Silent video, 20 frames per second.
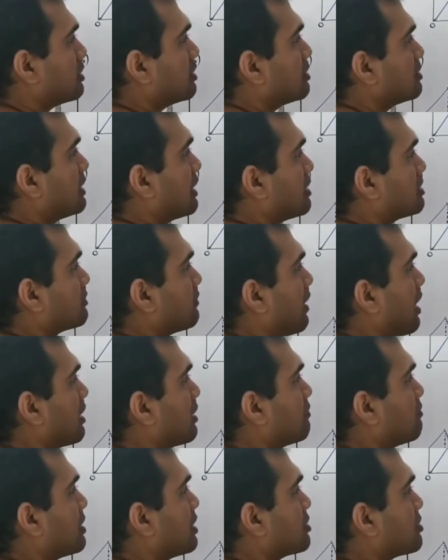That is
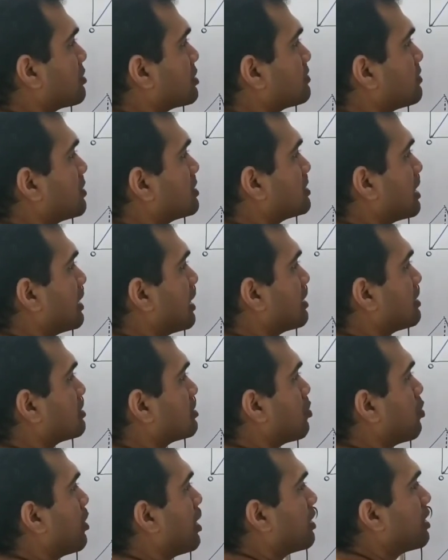5 meters per second
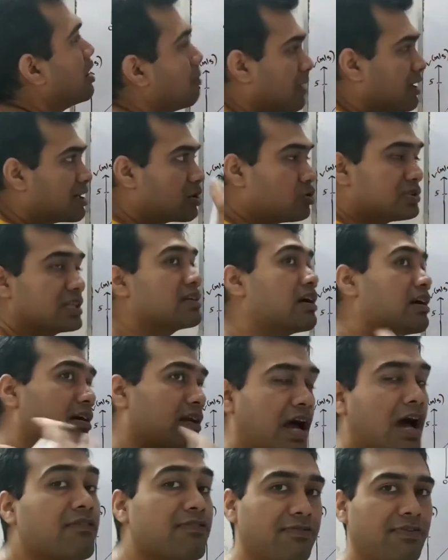square. But using a
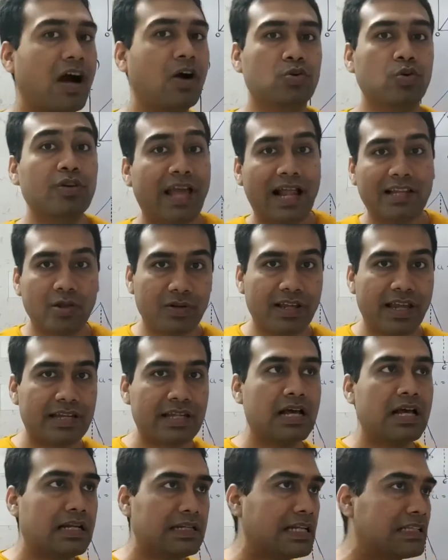graph, how to calculate?
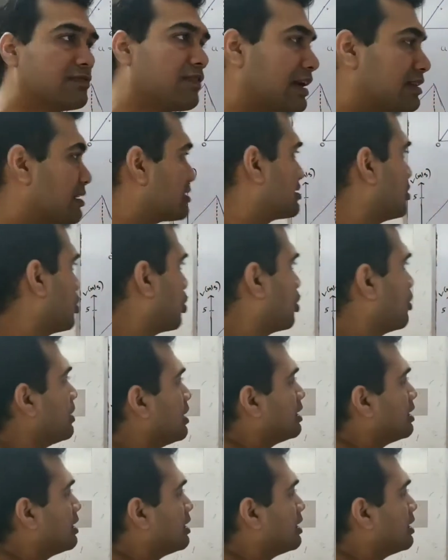Let's find the slope.